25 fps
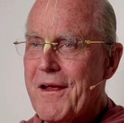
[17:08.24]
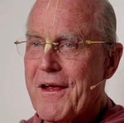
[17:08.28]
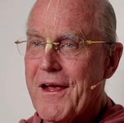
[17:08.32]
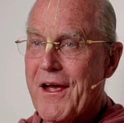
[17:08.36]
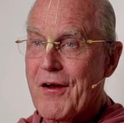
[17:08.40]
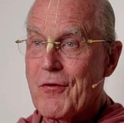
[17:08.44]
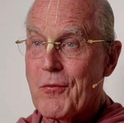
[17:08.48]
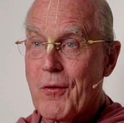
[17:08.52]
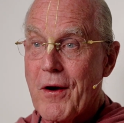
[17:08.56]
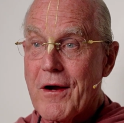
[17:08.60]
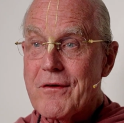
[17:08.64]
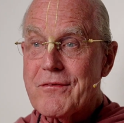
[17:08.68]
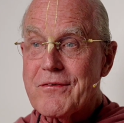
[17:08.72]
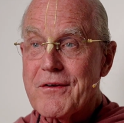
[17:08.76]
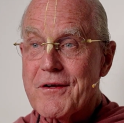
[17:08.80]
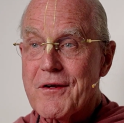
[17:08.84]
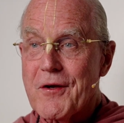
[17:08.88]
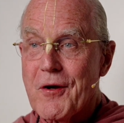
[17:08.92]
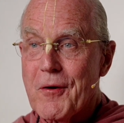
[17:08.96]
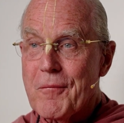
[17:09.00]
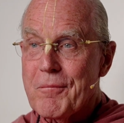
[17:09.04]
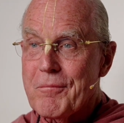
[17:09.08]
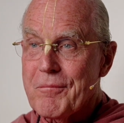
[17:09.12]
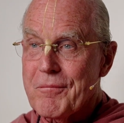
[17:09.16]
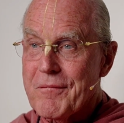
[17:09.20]
And rising
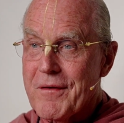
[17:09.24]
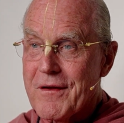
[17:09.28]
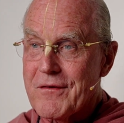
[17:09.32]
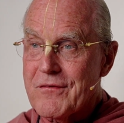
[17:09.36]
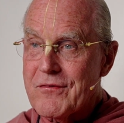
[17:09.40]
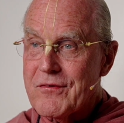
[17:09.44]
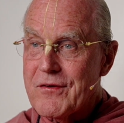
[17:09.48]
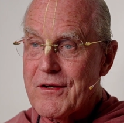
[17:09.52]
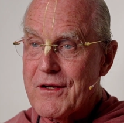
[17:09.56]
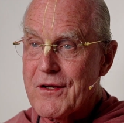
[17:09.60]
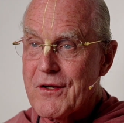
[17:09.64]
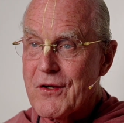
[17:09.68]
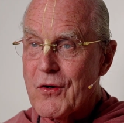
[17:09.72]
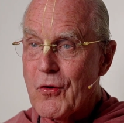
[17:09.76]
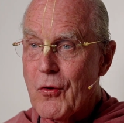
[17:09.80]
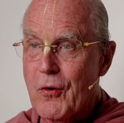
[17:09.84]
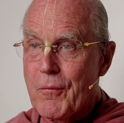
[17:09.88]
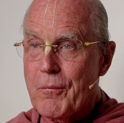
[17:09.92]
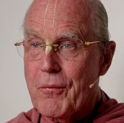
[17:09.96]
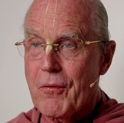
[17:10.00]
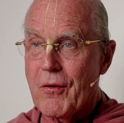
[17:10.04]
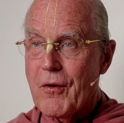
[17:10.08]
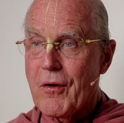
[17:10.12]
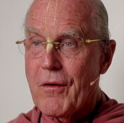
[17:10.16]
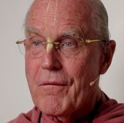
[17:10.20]
up and seeing
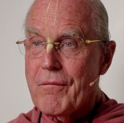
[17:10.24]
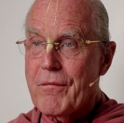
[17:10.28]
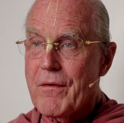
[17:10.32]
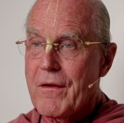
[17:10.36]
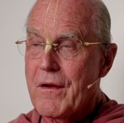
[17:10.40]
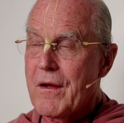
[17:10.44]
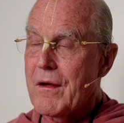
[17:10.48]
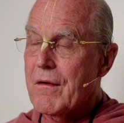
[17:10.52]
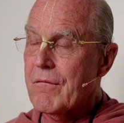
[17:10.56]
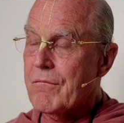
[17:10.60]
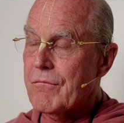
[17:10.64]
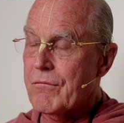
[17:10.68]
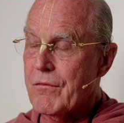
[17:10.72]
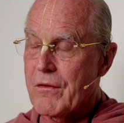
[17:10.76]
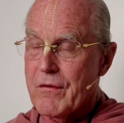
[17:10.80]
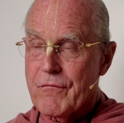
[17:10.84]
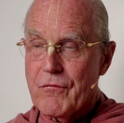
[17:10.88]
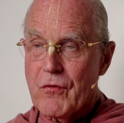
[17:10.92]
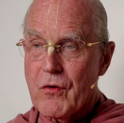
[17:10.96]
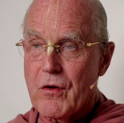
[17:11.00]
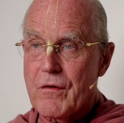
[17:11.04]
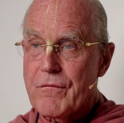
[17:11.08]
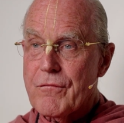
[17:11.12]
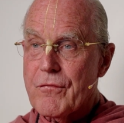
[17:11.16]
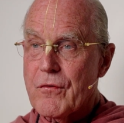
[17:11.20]
Gopal, for the
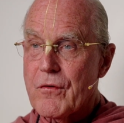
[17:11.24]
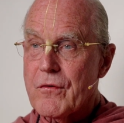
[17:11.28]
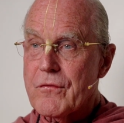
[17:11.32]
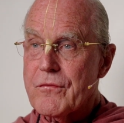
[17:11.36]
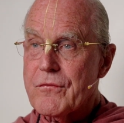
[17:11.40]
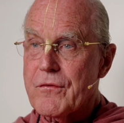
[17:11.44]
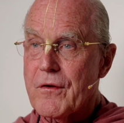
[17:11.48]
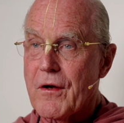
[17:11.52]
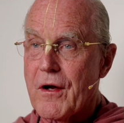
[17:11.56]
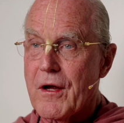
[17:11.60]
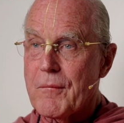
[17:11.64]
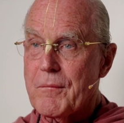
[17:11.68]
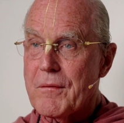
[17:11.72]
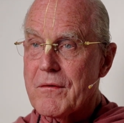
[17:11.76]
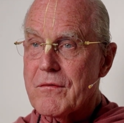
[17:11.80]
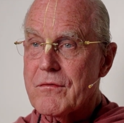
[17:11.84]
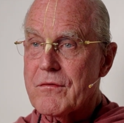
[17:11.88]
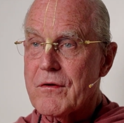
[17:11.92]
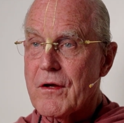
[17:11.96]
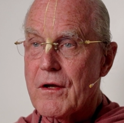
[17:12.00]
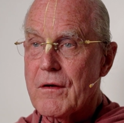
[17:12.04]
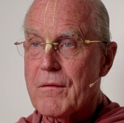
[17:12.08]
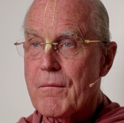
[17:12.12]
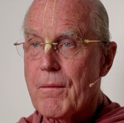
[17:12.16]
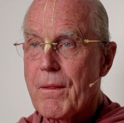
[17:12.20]
very first time, he
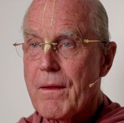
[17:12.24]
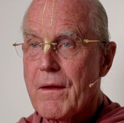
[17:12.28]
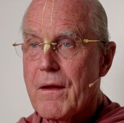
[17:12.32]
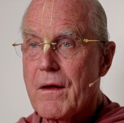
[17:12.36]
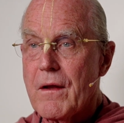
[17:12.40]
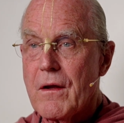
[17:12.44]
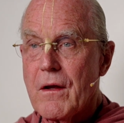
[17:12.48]
said,